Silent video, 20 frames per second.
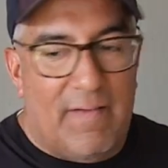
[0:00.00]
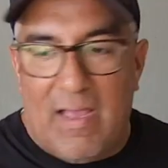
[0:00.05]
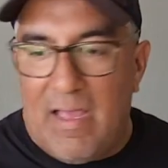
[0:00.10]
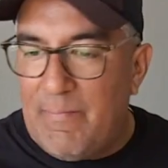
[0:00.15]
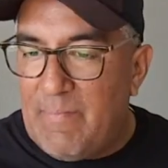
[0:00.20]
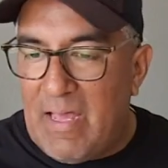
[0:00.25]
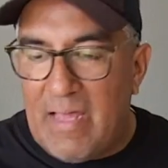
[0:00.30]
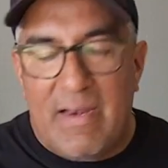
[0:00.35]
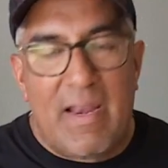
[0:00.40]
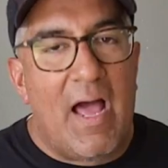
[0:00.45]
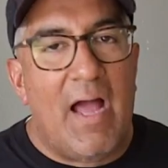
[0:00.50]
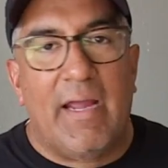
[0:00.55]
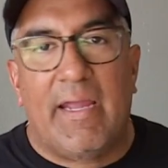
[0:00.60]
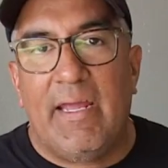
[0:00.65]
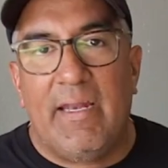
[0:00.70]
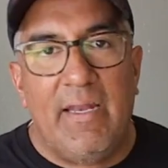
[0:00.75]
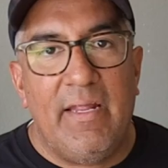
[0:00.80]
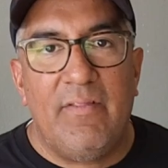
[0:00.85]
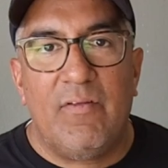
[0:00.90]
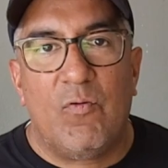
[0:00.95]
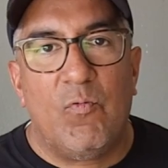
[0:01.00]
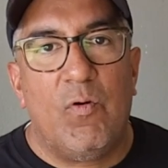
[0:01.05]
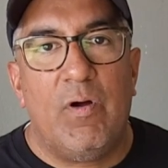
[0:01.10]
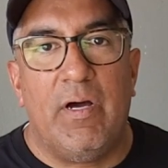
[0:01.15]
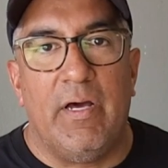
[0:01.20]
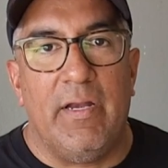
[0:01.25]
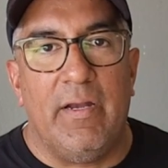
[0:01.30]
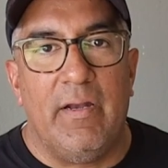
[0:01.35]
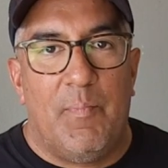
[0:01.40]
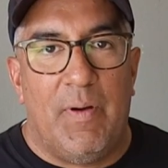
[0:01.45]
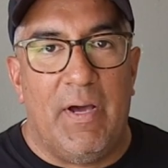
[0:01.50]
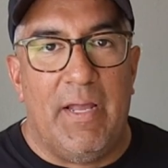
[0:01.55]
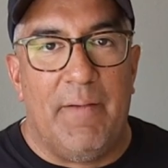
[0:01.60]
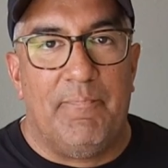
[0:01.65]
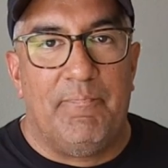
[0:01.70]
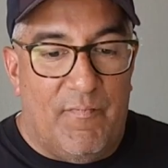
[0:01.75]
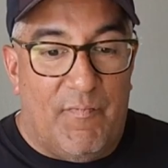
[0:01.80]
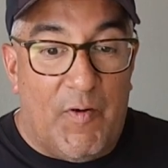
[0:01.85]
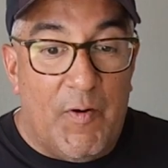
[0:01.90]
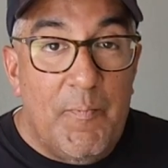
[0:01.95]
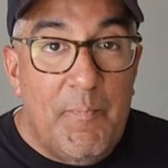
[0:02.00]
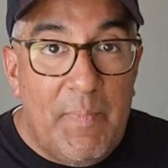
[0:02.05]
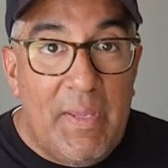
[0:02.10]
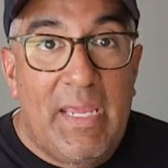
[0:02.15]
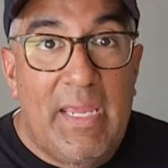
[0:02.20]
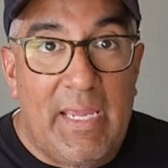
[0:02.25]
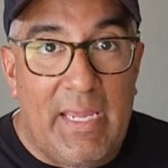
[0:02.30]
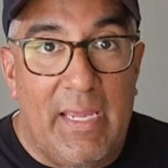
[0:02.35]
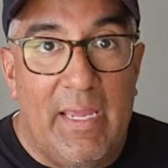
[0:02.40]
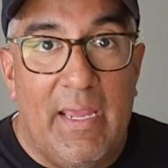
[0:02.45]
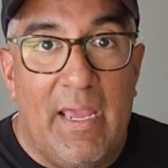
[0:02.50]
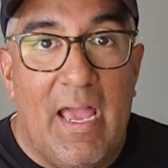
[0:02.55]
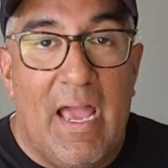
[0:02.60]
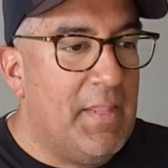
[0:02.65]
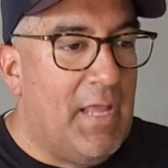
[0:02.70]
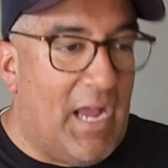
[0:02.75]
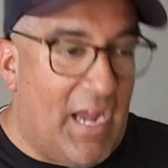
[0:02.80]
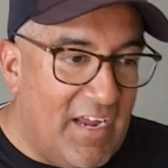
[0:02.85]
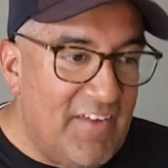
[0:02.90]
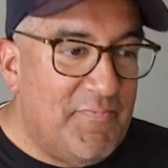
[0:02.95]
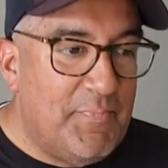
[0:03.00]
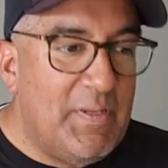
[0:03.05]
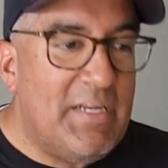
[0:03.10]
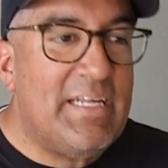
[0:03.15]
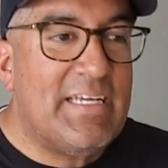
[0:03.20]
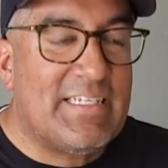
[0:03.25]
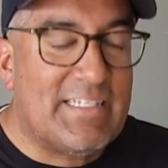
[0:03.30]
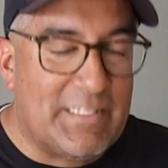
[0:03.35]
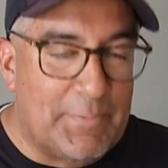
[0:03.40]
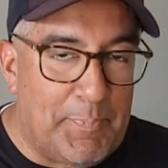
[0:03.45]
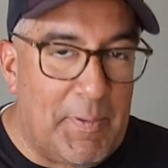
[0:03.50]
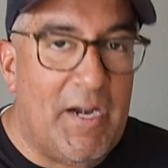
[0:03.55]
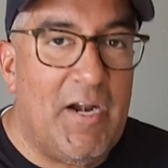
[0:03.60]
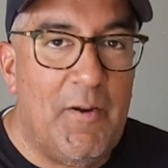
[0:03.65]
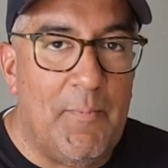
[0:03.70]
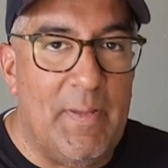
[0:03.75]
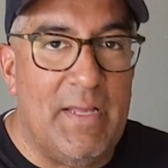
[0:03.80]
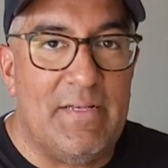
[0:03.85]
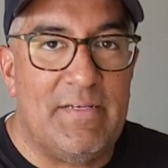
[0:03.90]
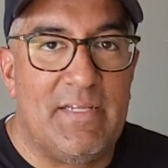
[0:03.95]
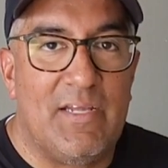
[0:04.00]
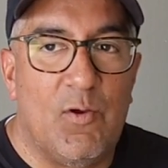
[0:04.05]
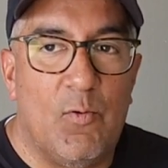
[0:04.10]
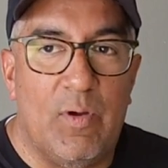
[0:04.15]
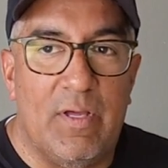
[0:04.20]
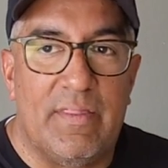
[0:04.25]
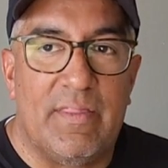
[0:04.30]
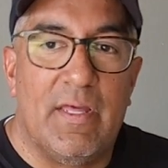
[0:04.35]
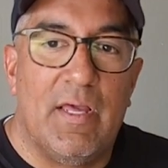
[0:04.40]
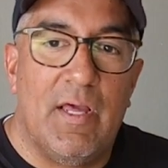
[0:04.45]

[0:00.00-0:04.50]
I'm not knocking either one, but for me, I've been experimenting with